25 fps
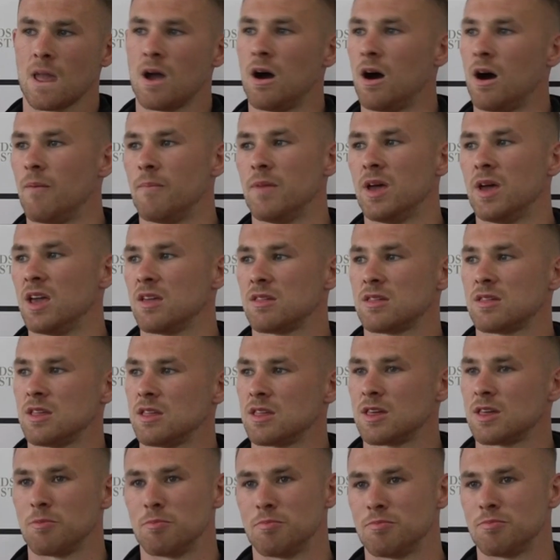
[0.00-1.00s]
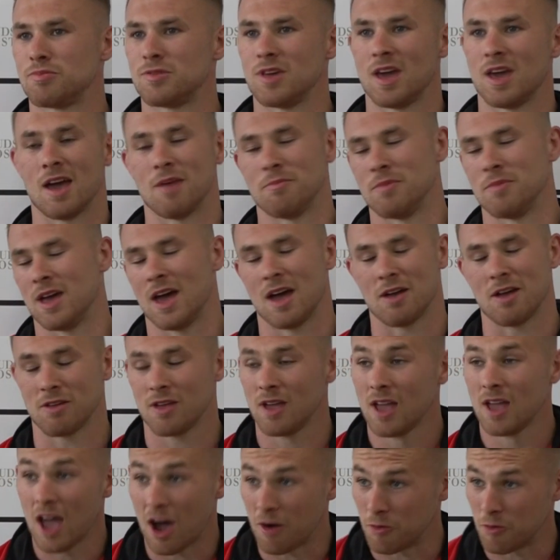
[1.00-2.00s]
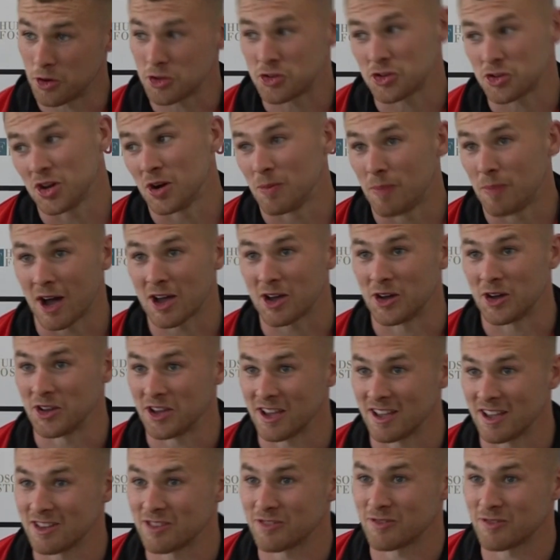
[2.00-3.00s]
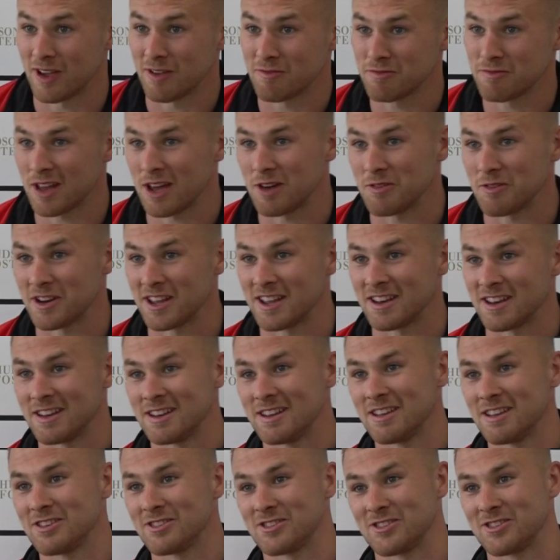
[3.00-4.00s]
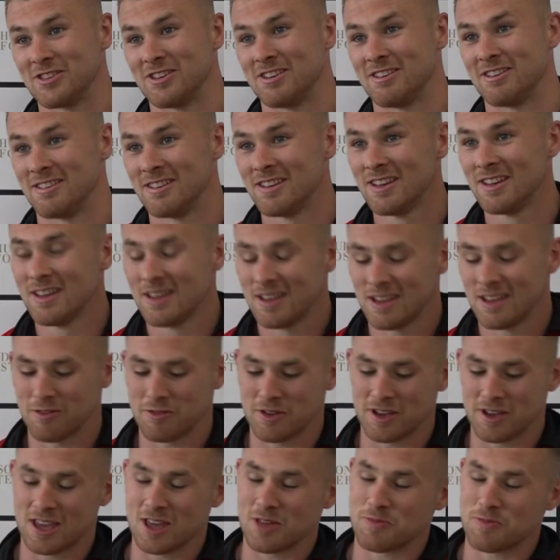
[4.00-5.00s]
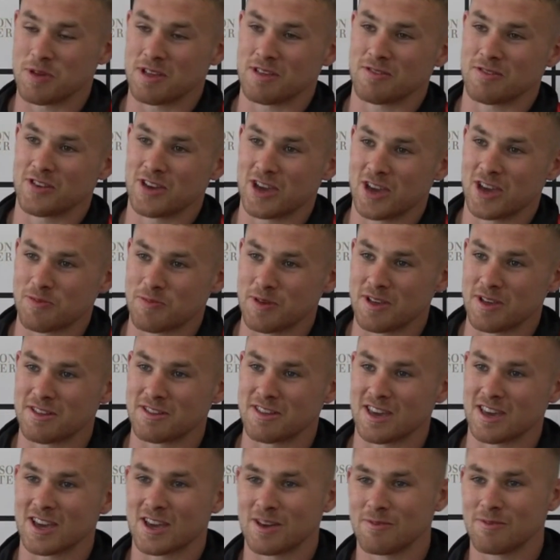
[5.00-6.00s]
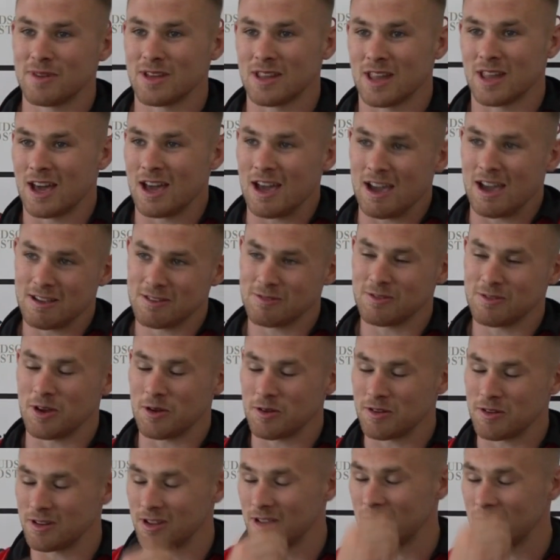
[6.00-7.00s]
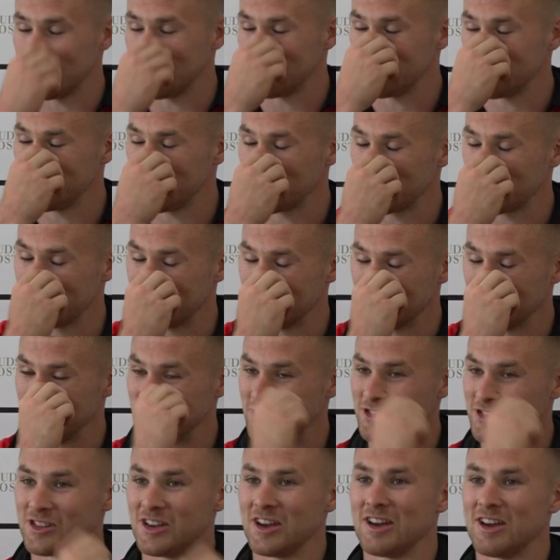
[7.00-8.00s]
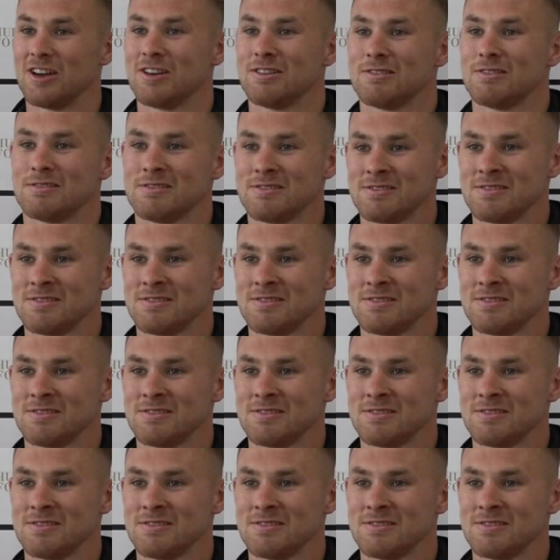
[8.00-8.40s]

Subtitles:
Oh mate, I wanted to go back on against Fev like when I did it, so I think he's been sick of me, like knocking on his door.